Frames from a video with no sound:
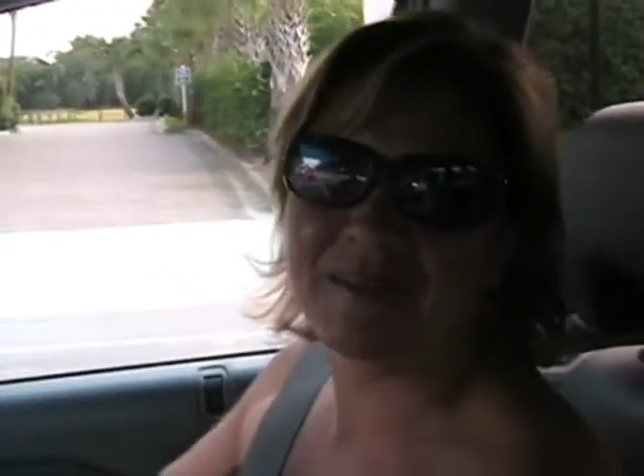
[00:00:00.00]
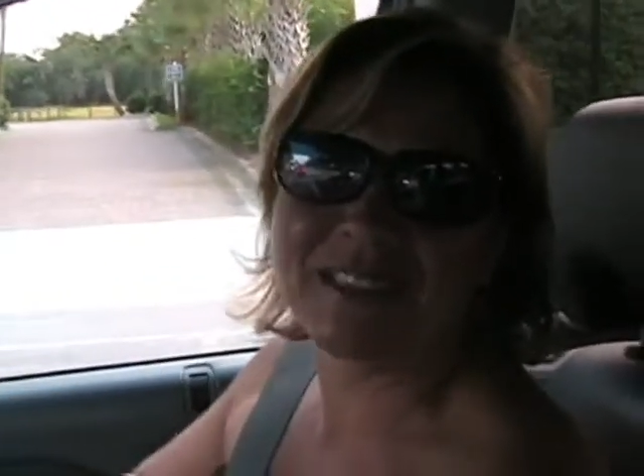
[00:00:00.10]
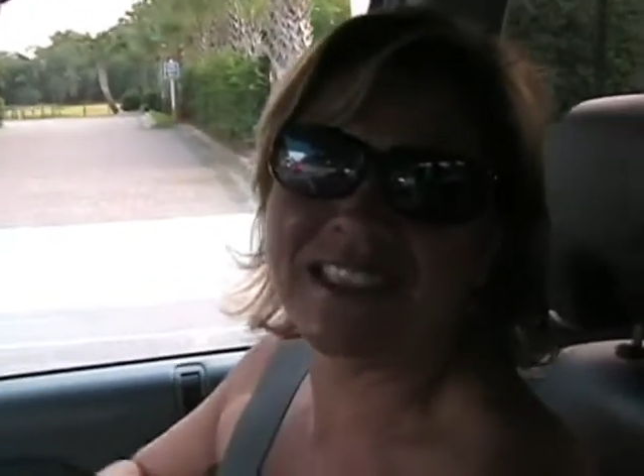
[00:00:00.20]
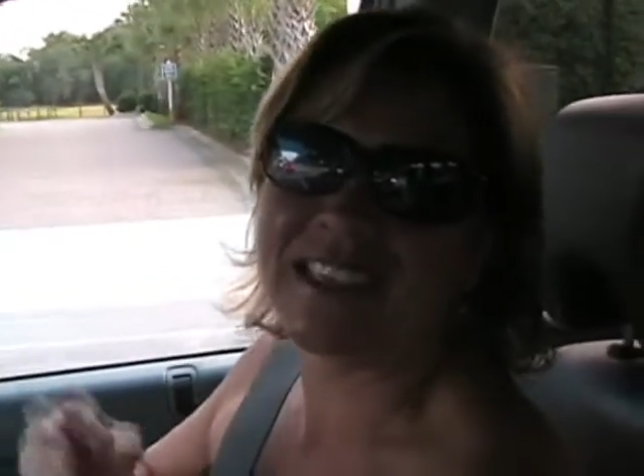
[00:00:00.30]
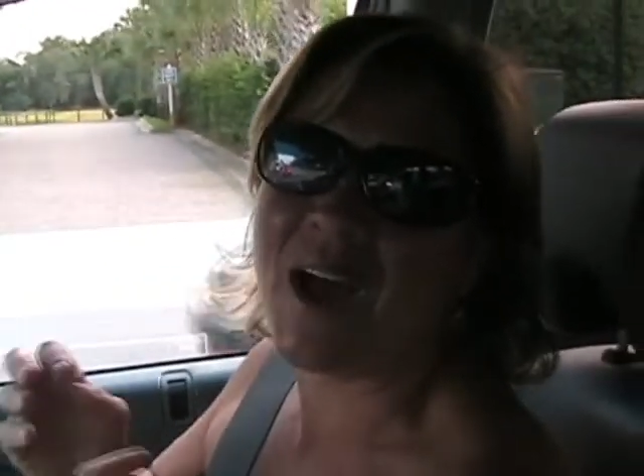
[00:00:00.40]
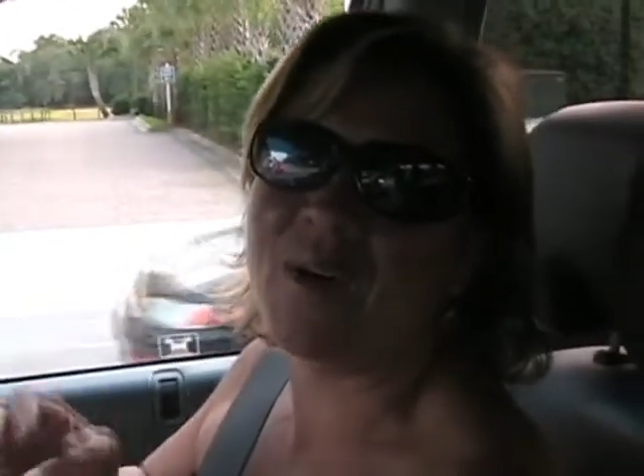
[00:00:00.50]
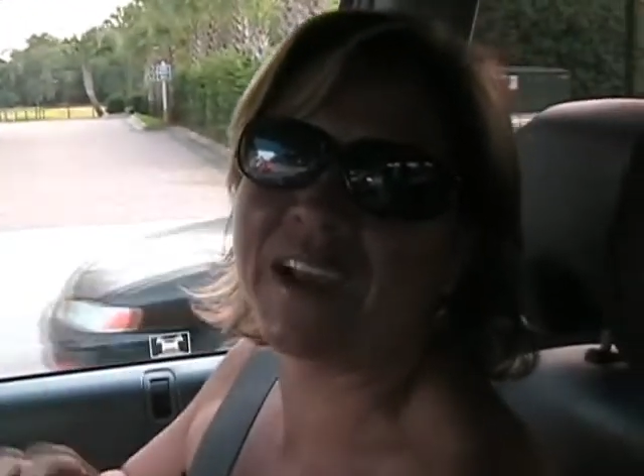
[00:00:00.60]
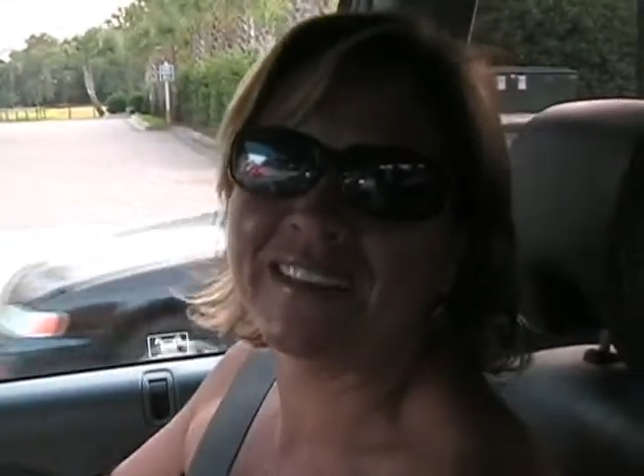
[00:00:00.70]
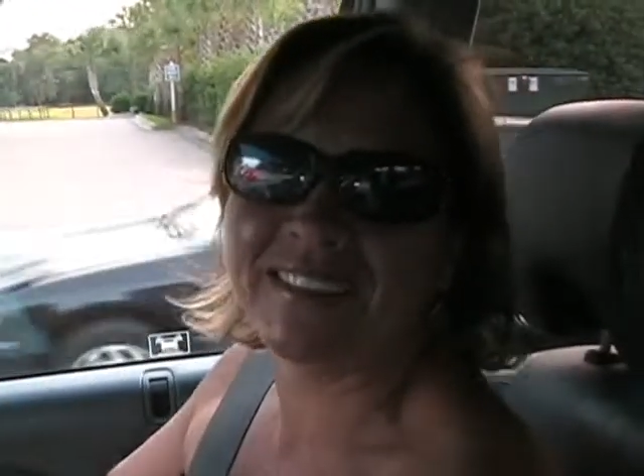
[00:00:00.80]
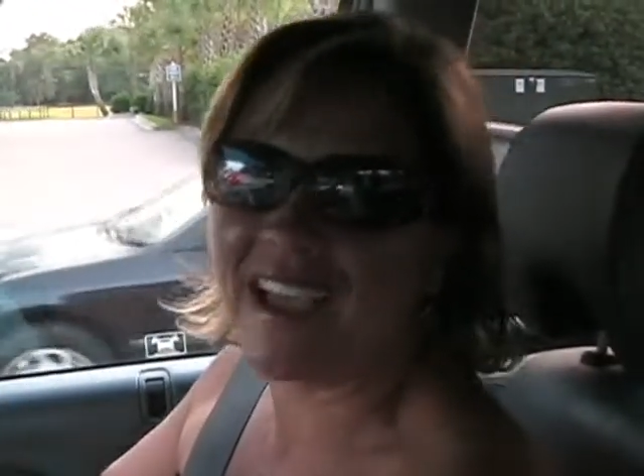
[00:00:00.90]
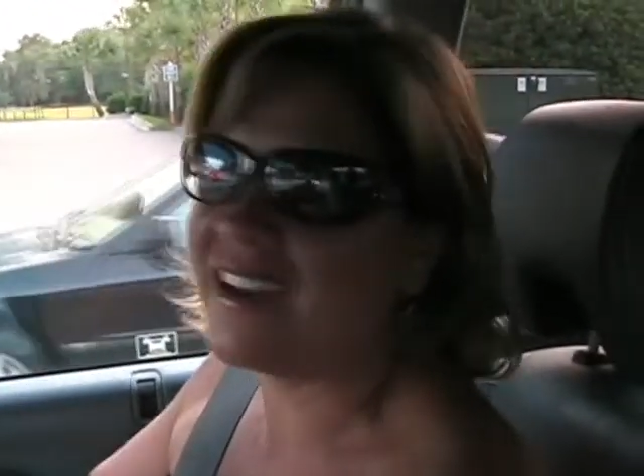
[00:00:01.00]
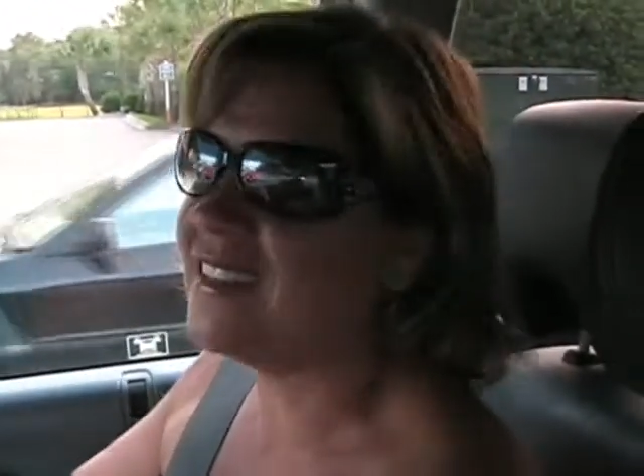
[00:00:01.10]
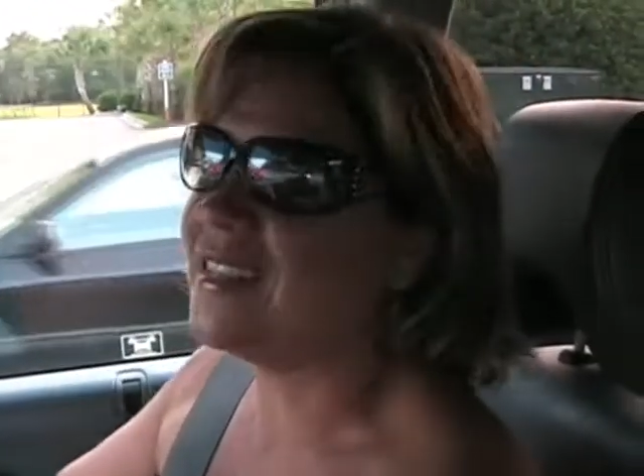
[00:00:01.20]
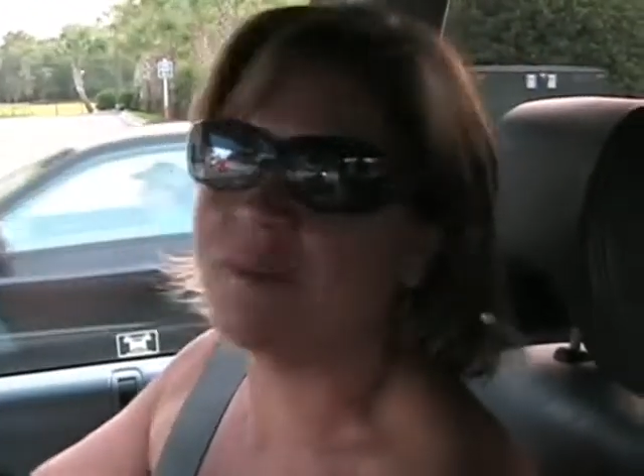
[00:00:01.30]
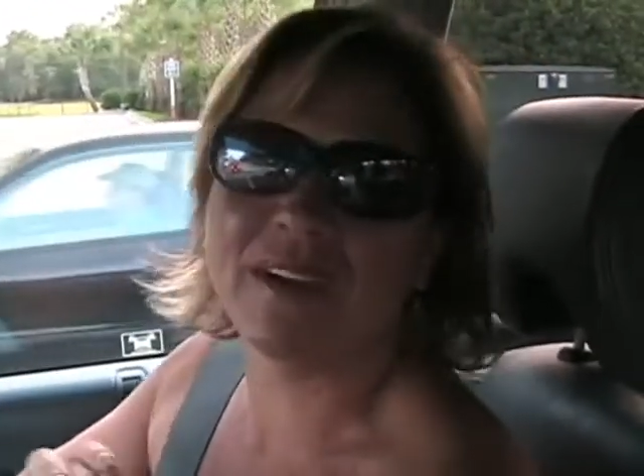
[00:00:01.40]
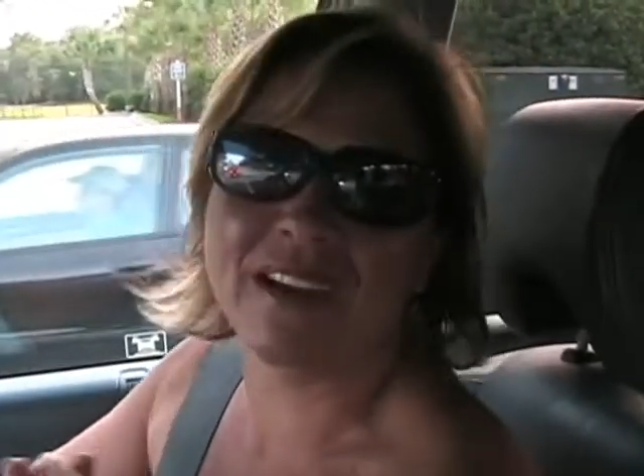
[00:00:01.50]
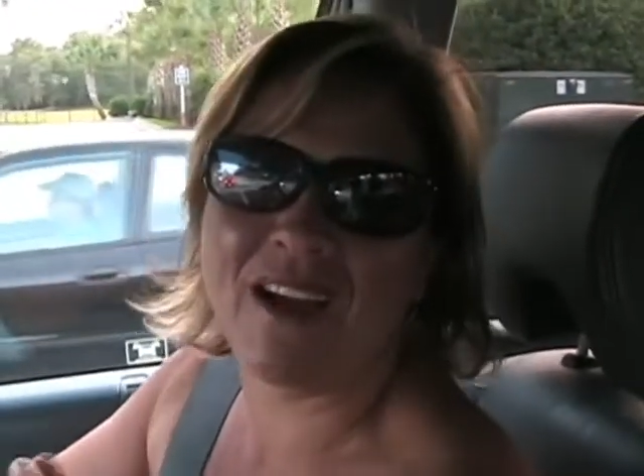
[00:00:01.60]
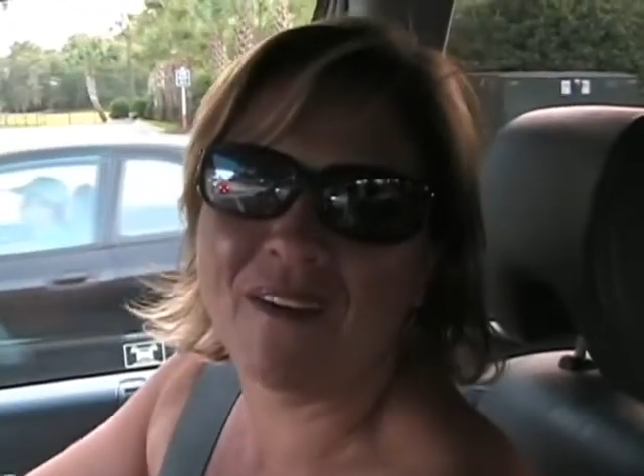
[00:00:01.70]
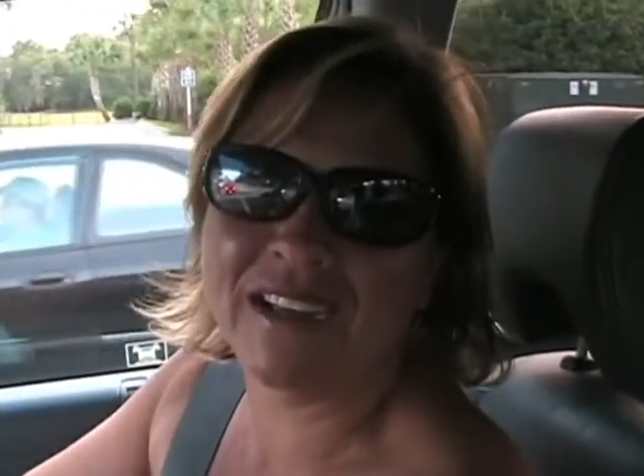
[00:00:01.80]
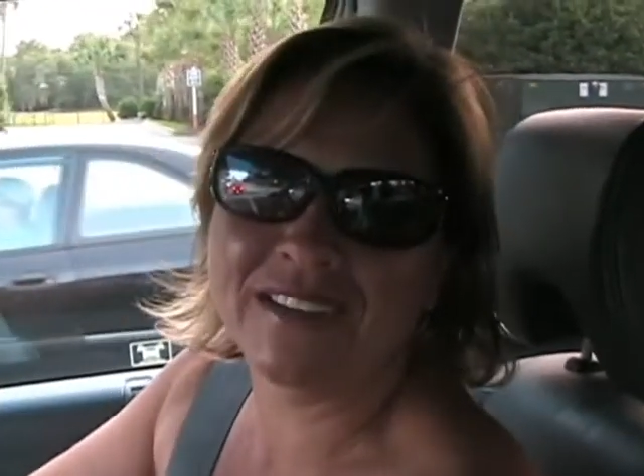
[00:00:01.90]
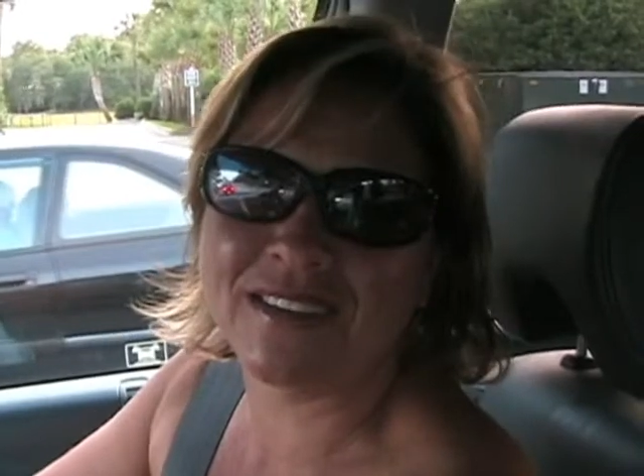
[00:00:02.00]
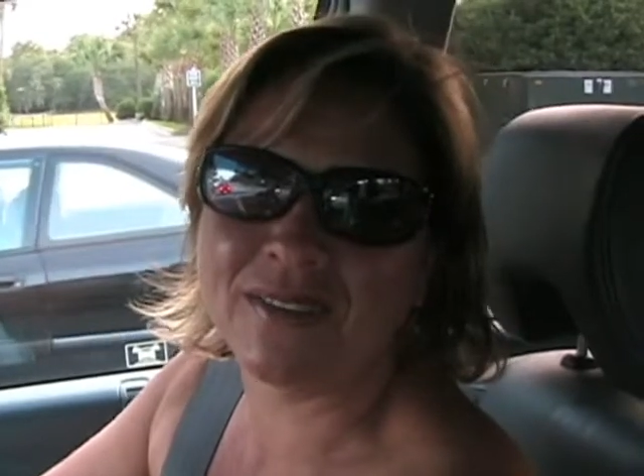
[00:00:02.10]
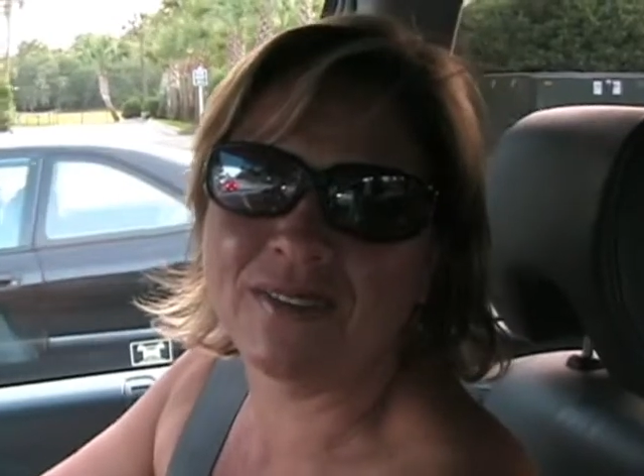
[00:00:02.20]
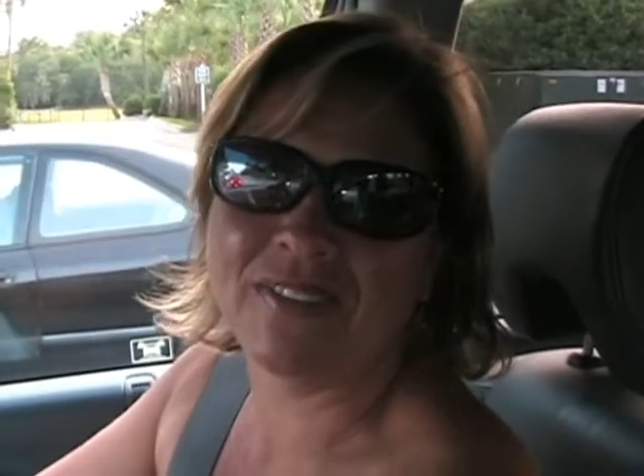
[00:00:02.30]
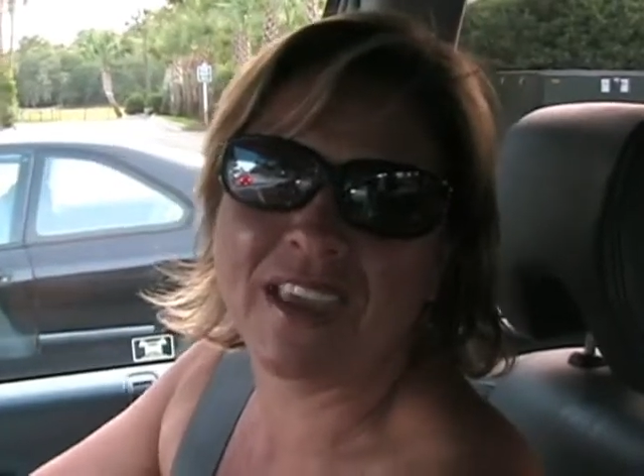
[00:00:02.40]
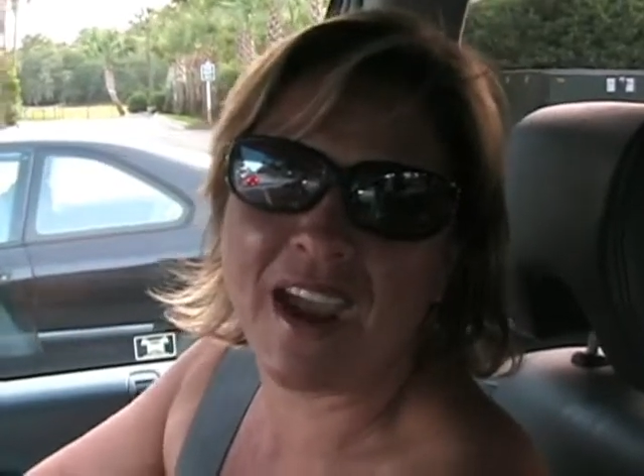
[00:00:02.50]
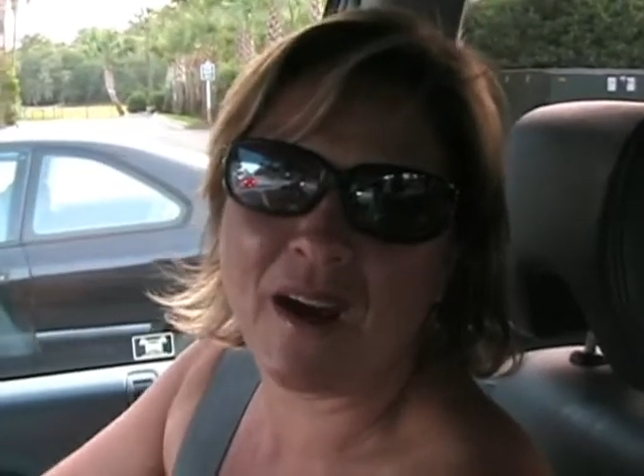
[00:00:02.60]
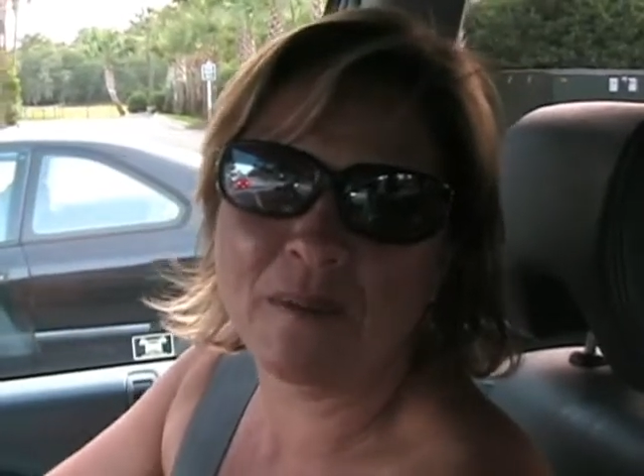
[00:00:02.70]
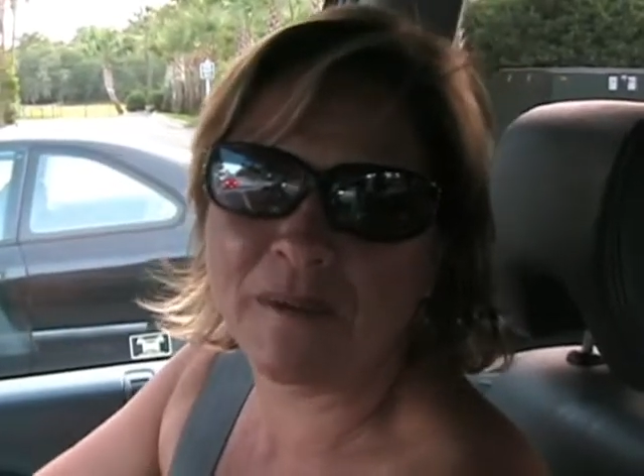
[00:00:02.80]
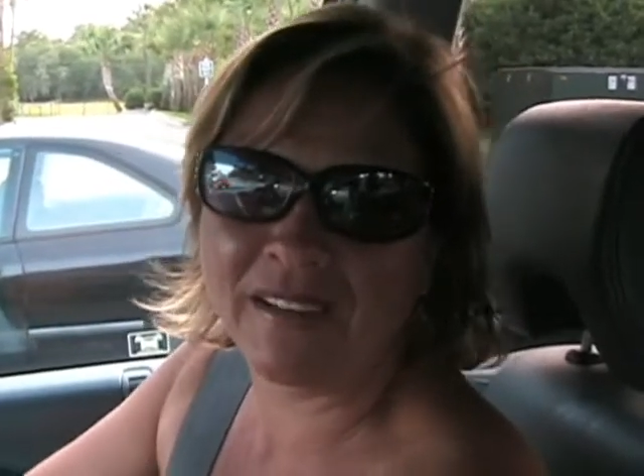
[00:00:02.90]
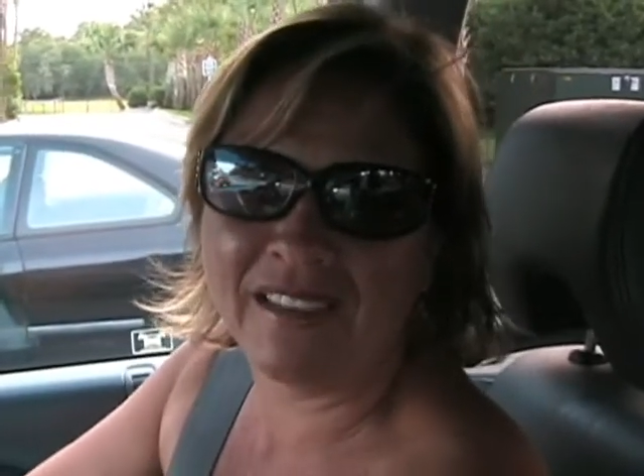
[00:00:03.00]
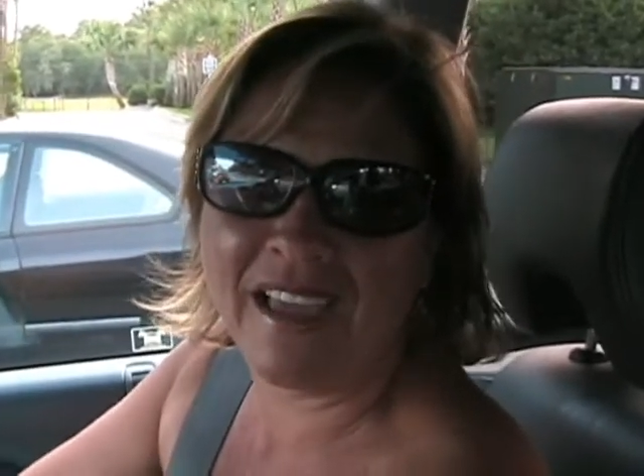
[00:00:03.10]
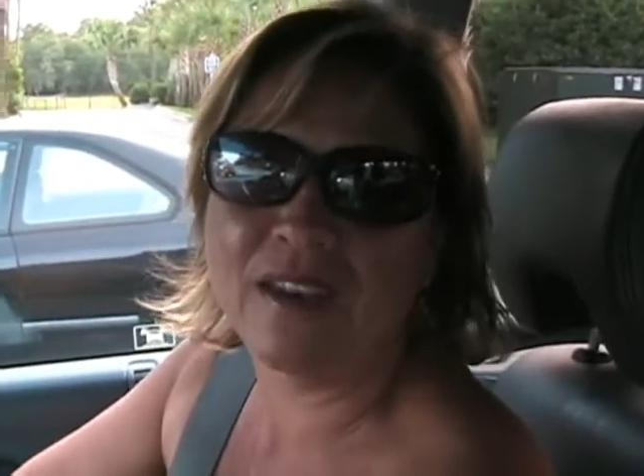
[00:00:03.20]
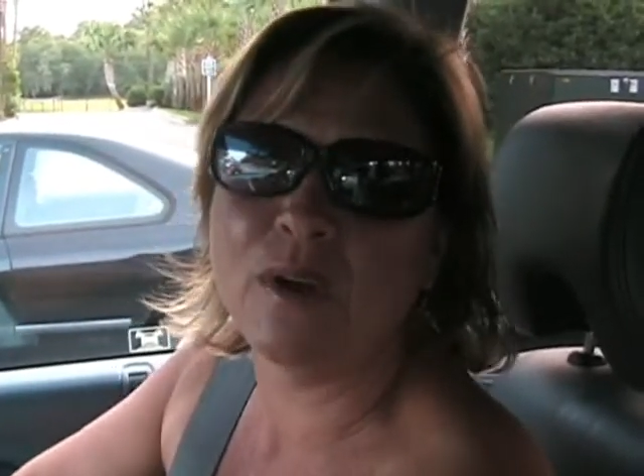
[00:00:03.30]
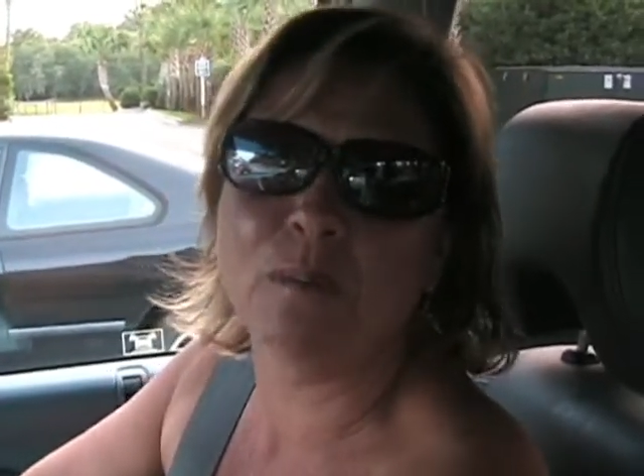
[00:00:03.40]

I'm so excited that we're going to Carol Berlin,